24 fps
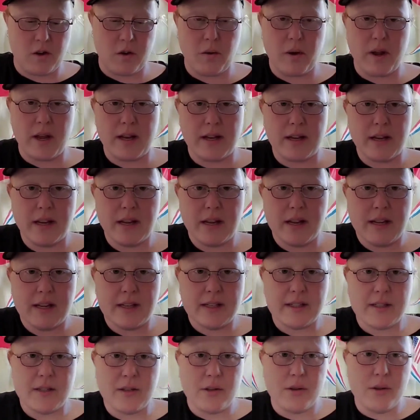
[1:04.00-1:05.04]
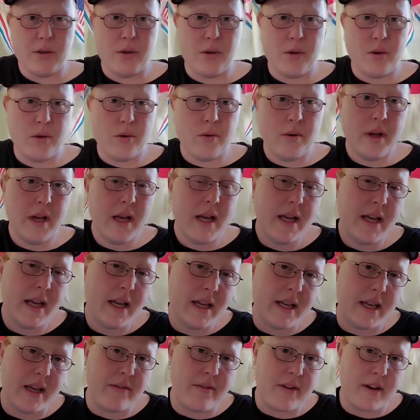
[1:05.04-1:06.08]
to it to
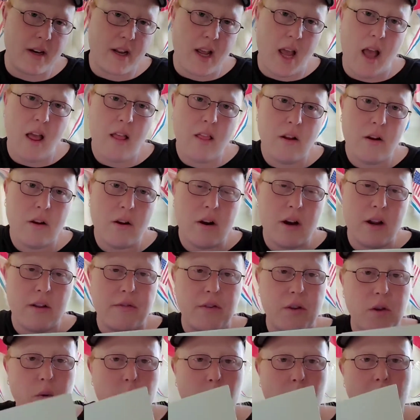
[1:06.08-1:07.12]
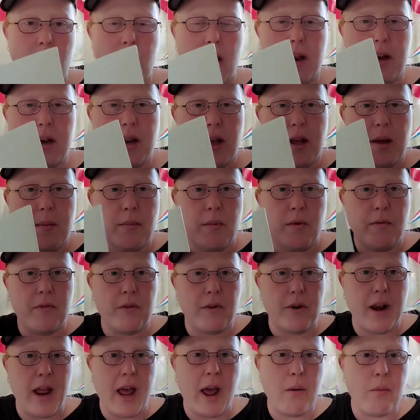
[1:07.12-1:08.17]
give it color if you want. But
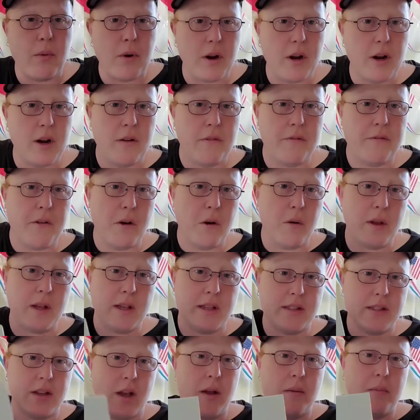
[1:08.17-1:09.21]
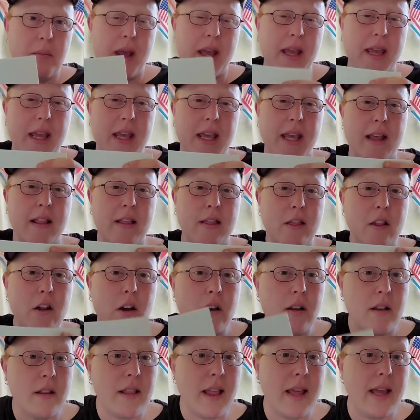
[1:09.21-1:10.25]
for now, we're going to focus on making it
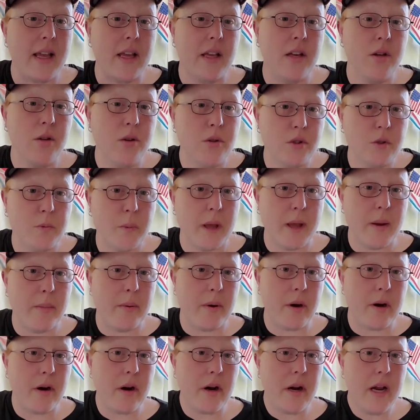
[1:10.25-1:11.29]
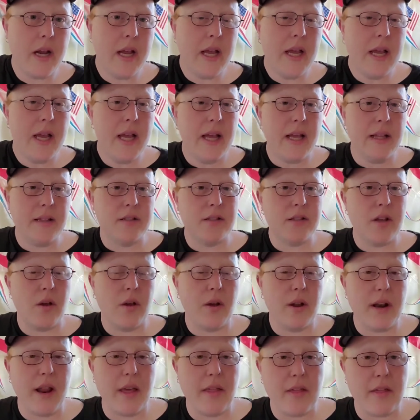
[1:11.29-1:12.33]
look like a newspaper. And
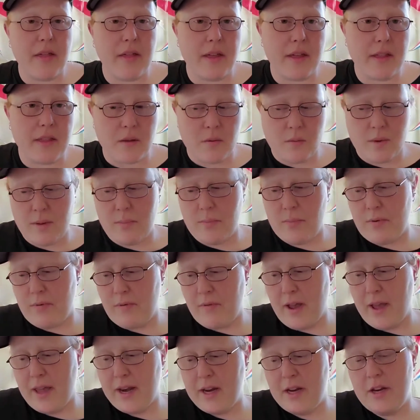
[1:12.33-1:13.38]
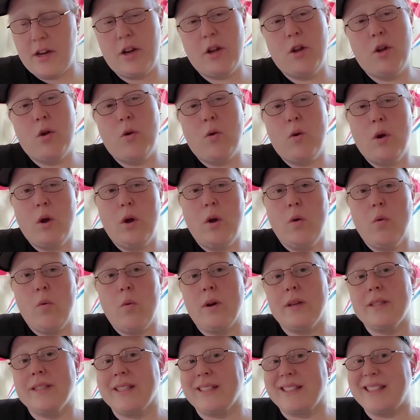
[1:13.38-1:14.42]
so another thing that we provided you
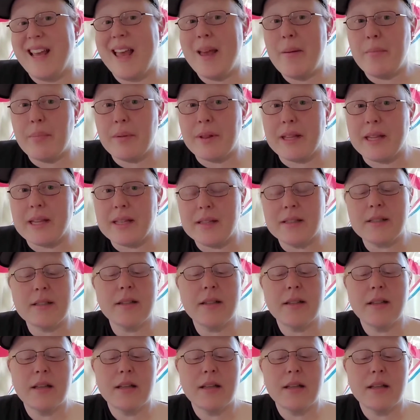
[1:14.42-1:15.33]
was a template.